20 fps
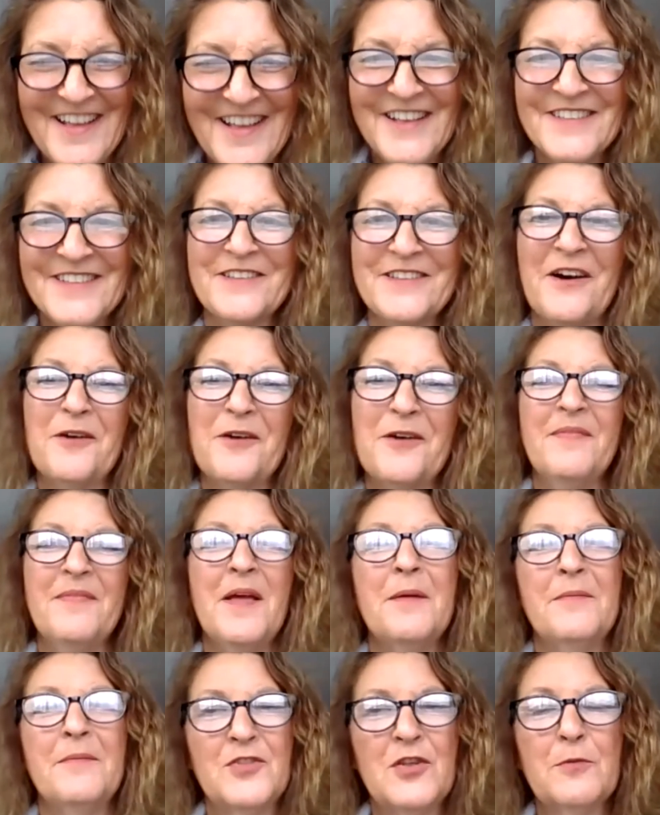So
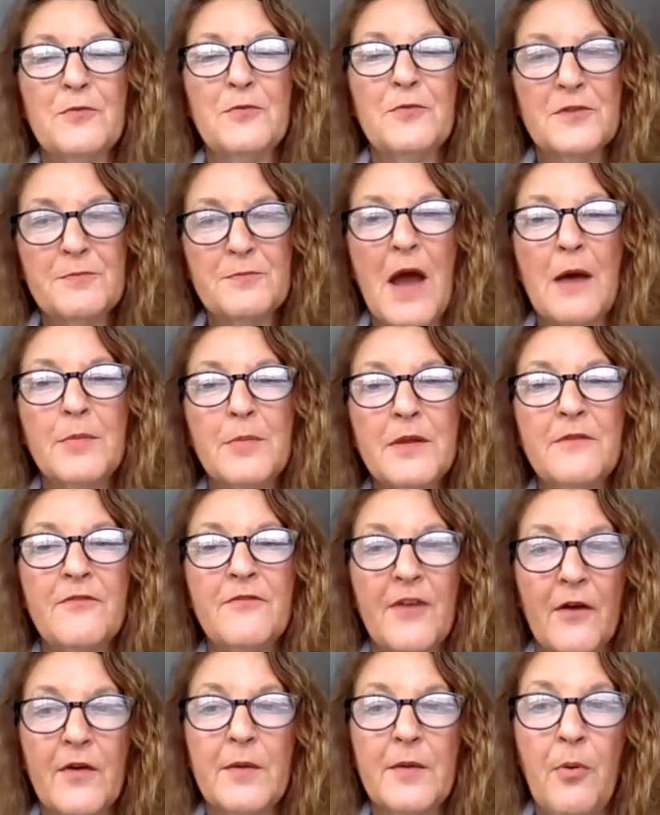she was probably
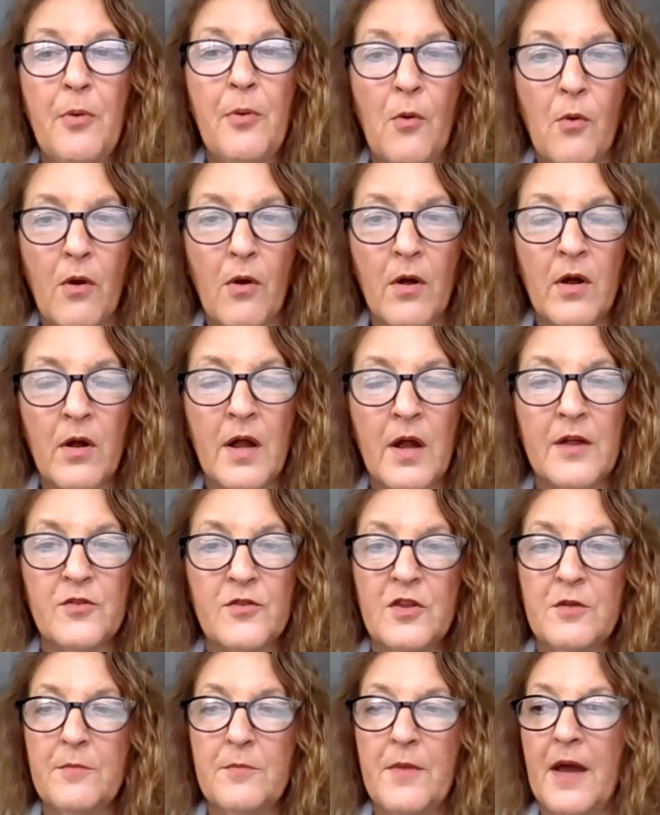very poor, and
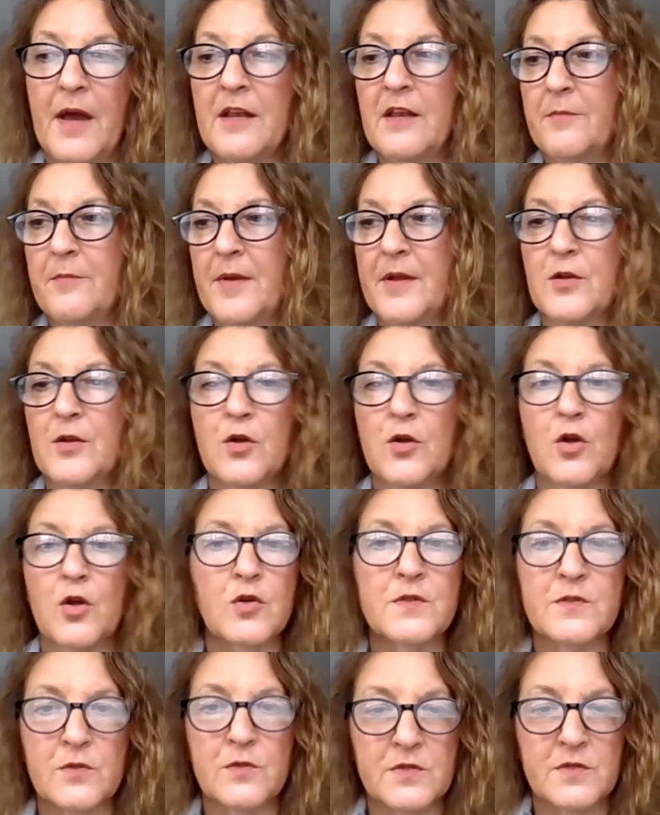she might have been cursed
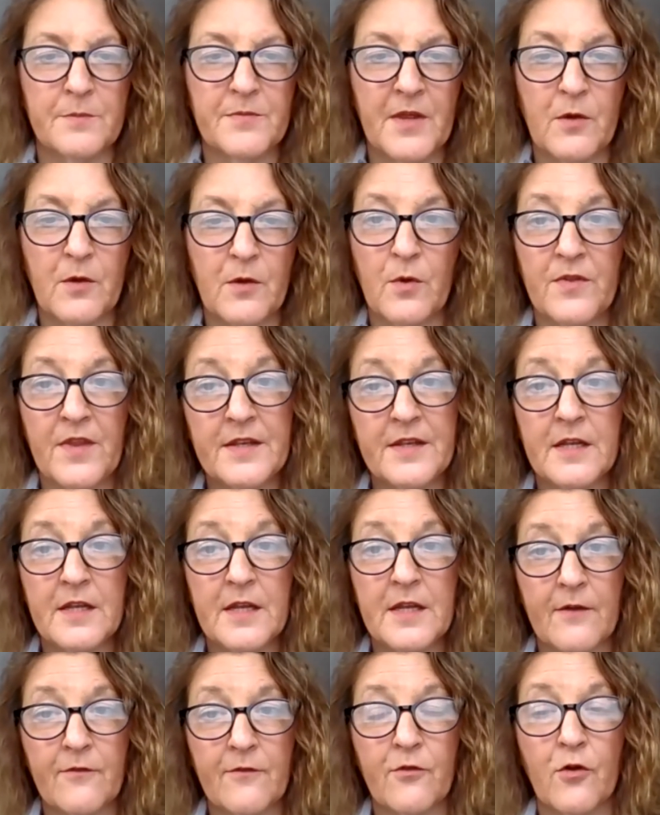or something where they didn't
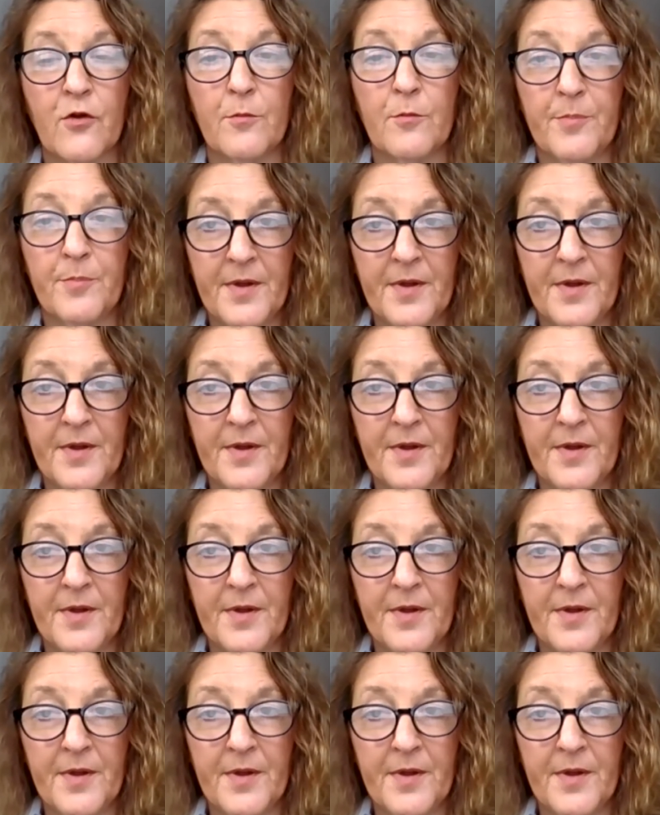give her a